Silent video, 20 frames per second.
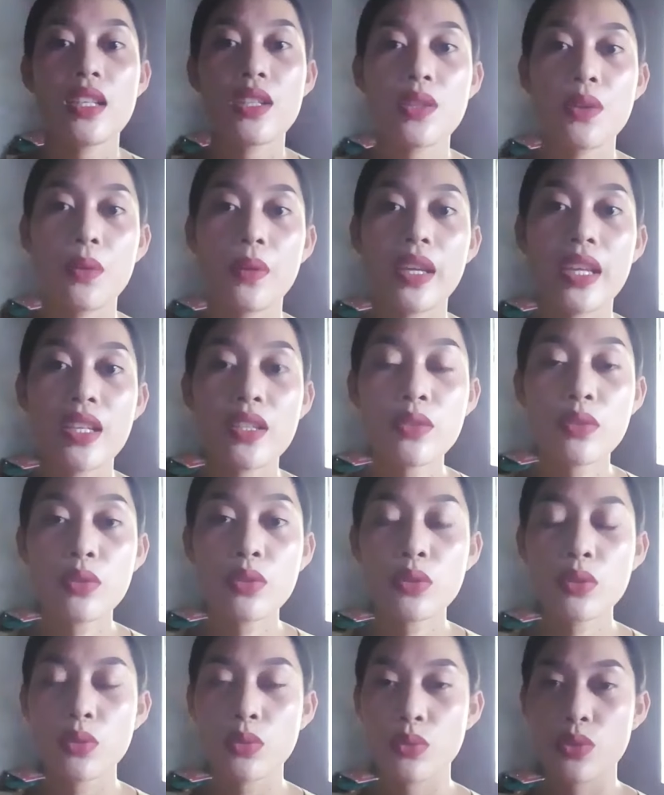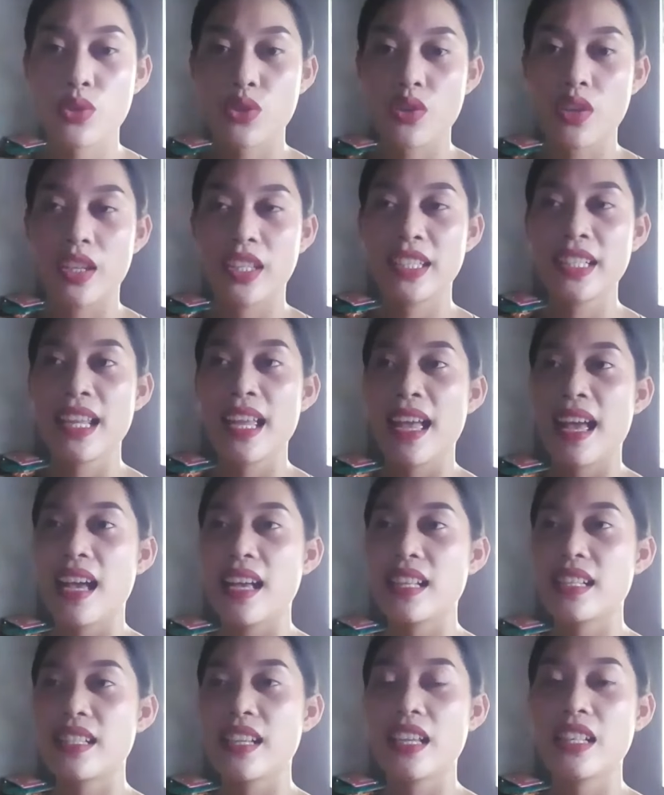So in conclusion,
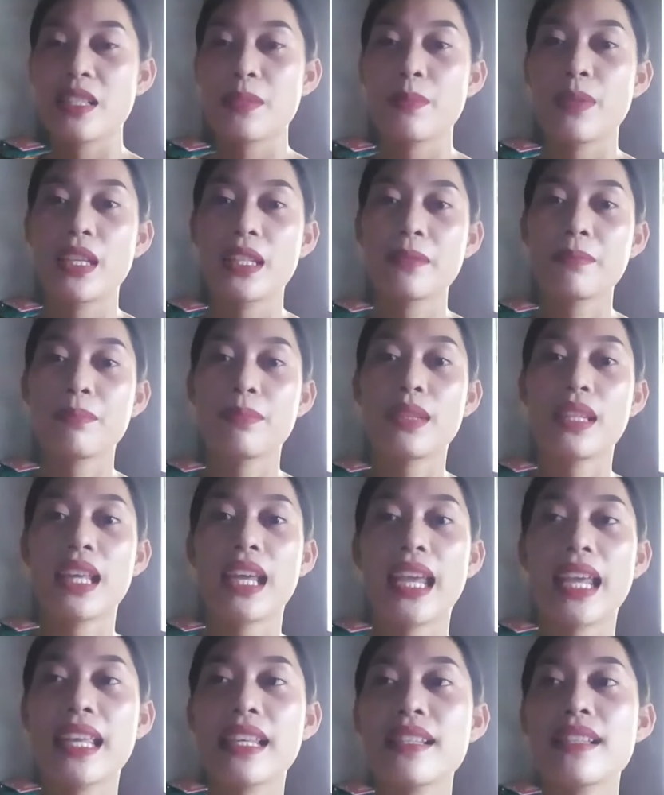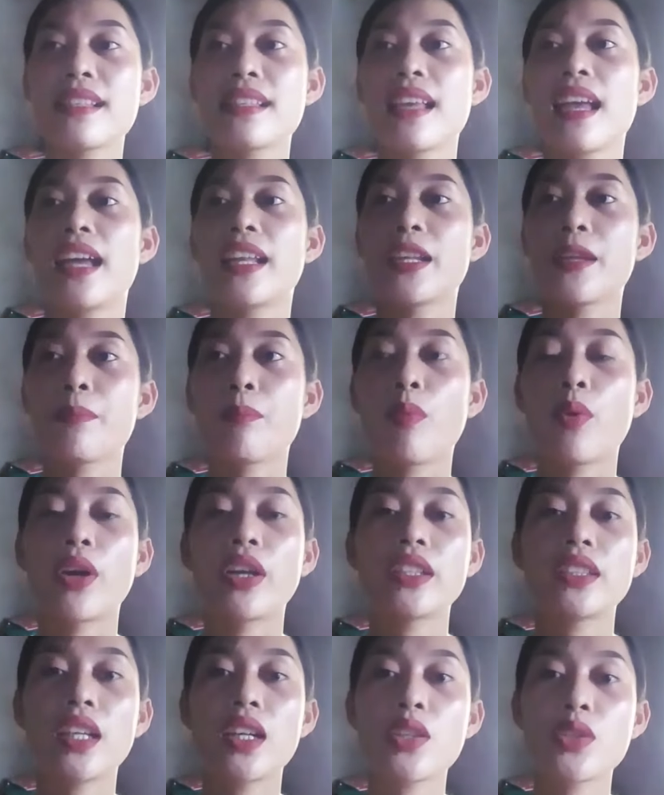assessment plays an
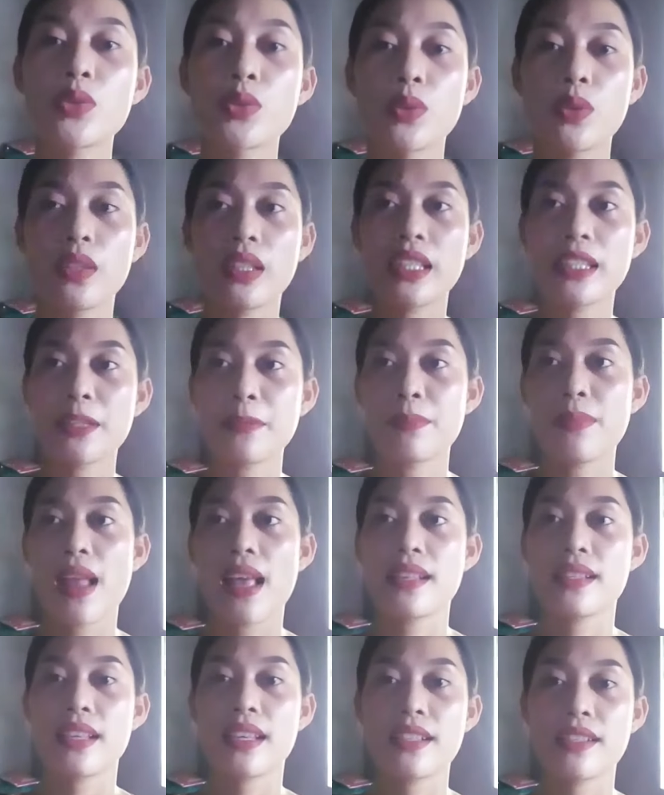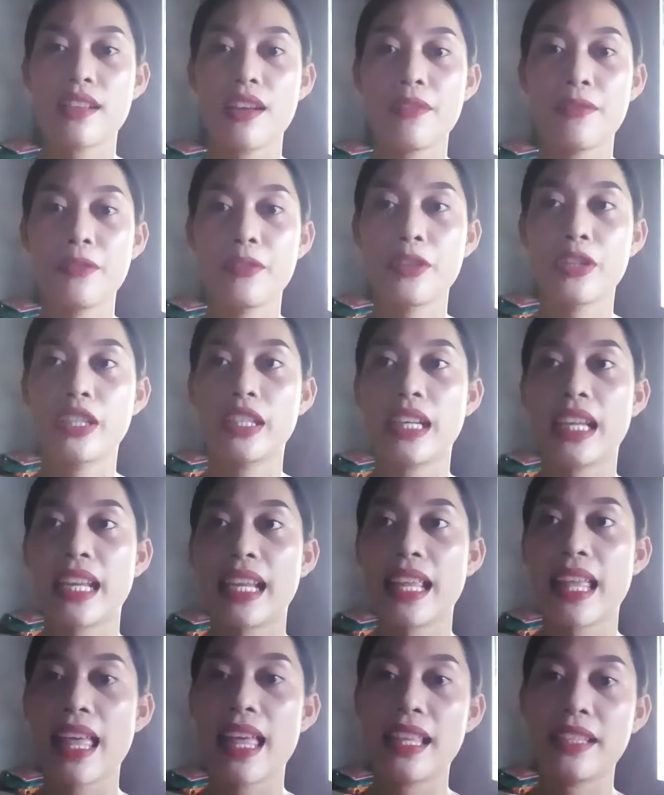important role in the process of
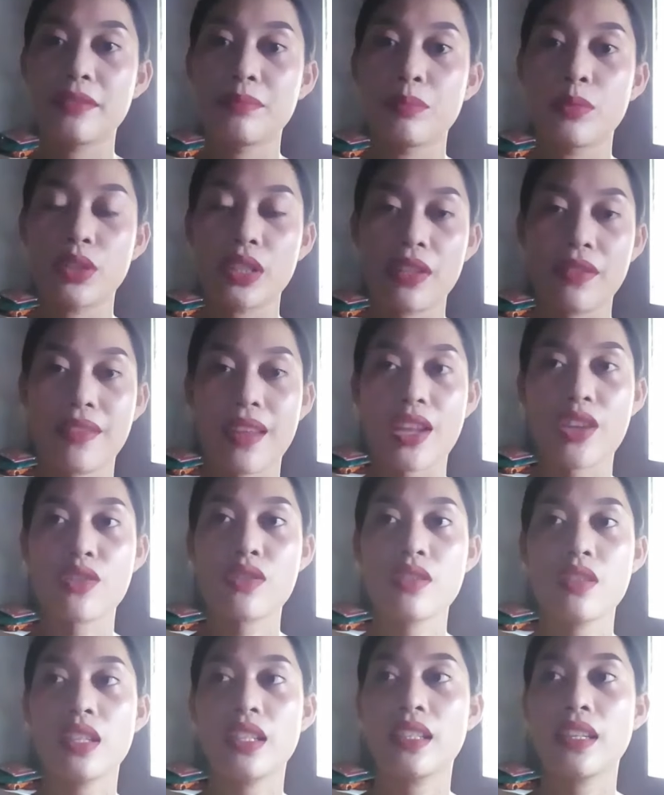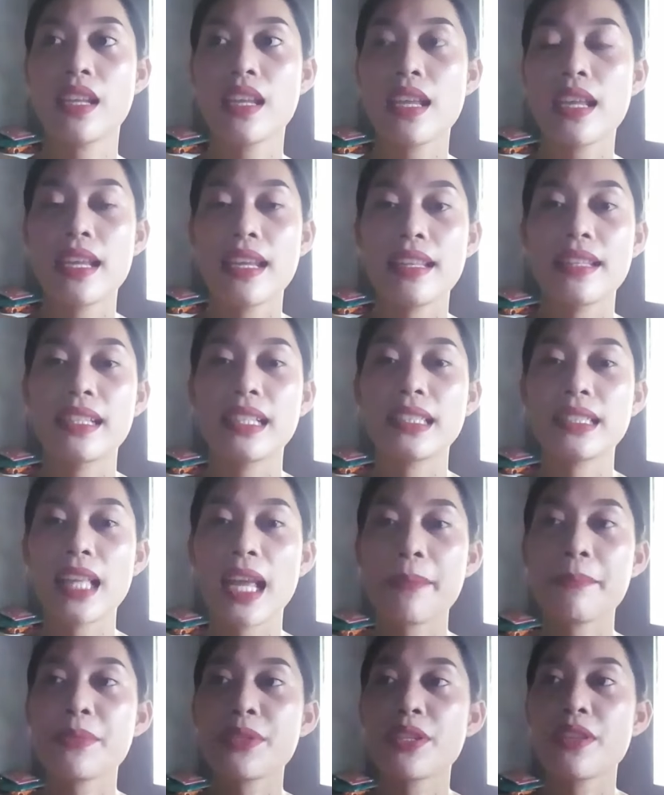learning and motivation. The
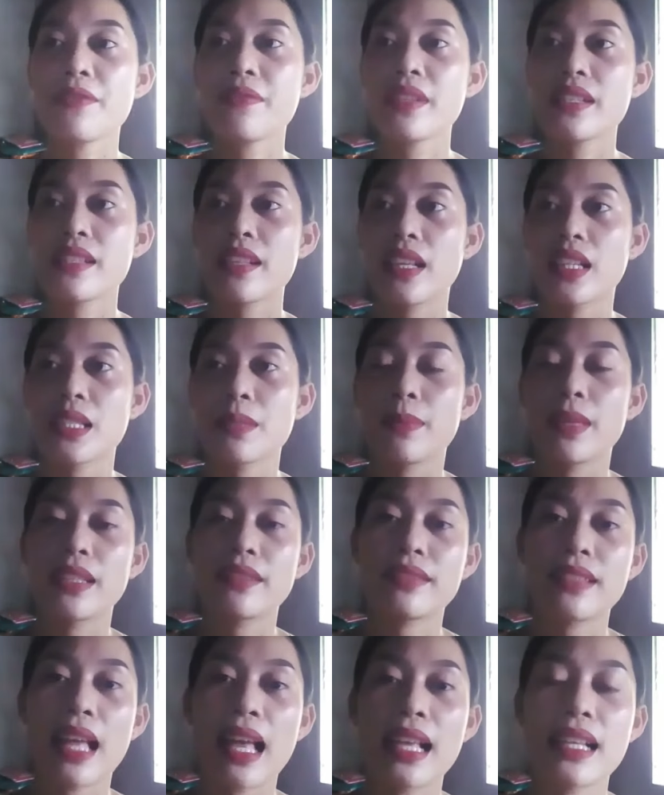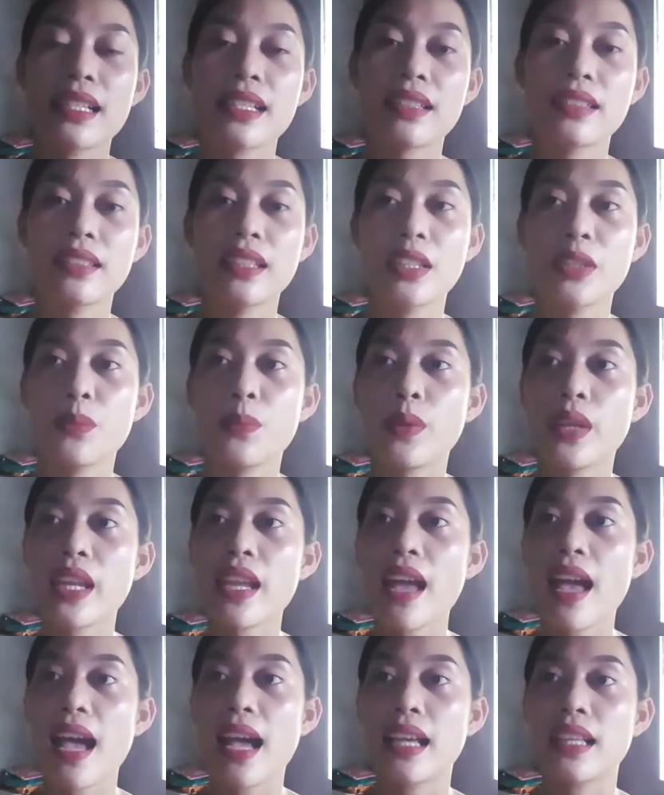types of assessment tasks that
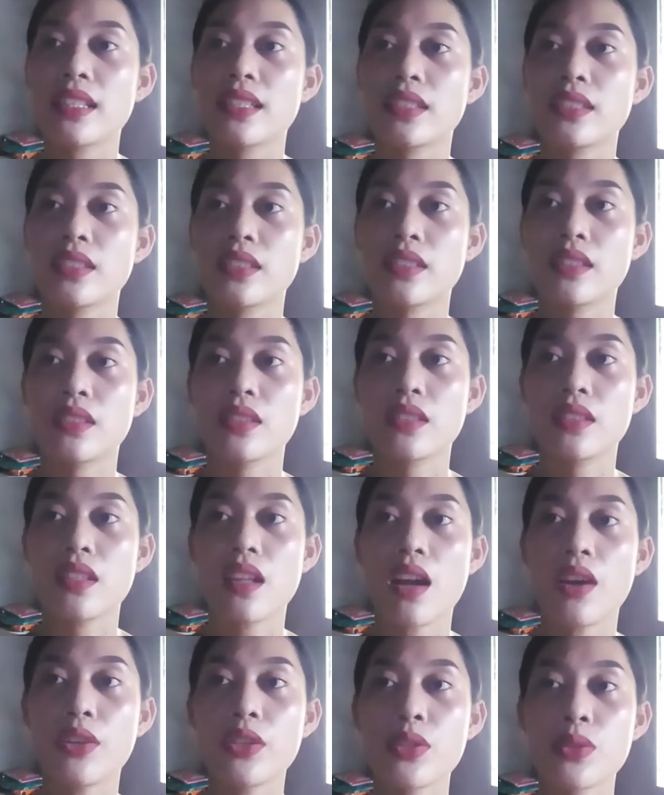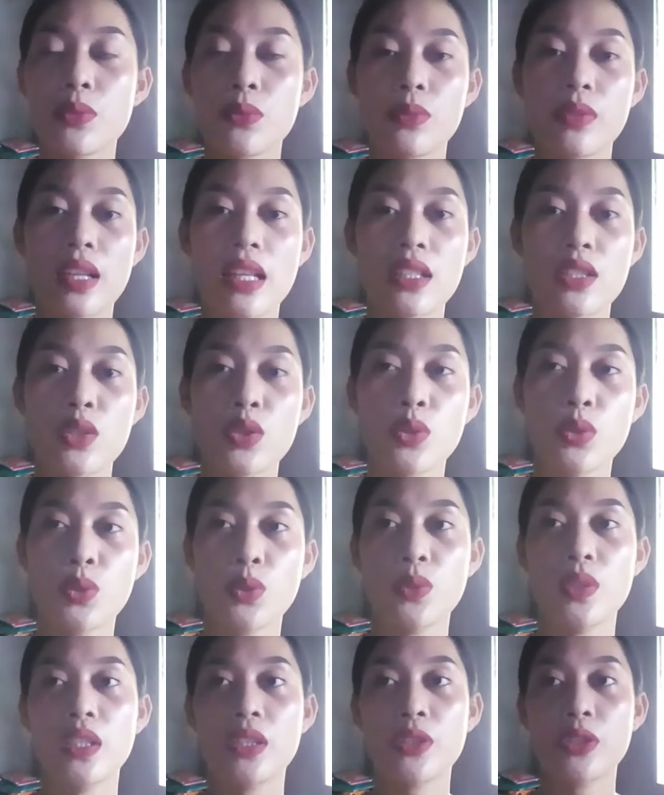we ask our students to
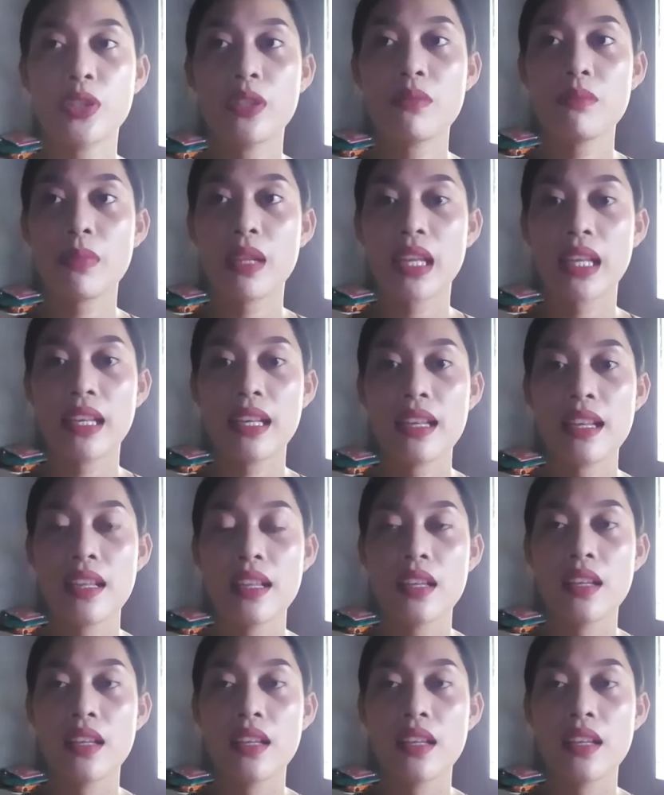do determine